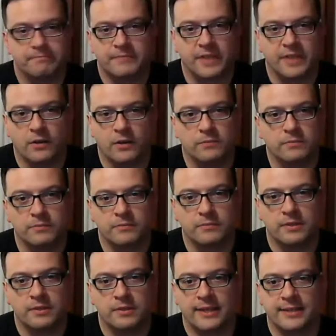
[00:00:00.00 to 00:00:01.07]

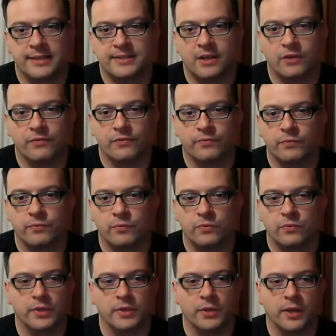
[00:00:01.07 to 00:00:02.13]
lent itself
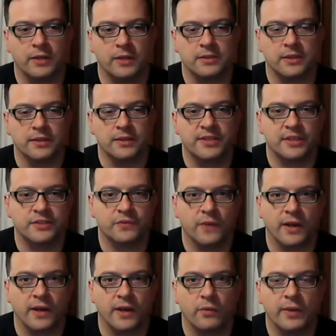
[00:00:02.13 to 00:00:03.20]
really well to the 6
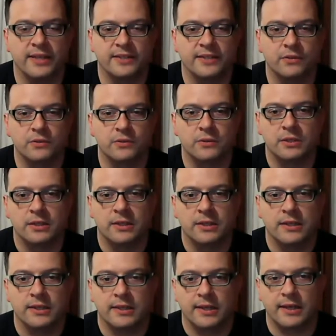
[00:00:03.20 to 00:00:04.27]
right away. So
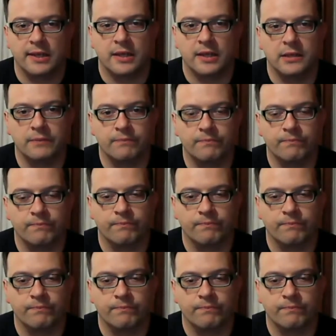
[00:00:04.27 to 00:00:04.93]
I'm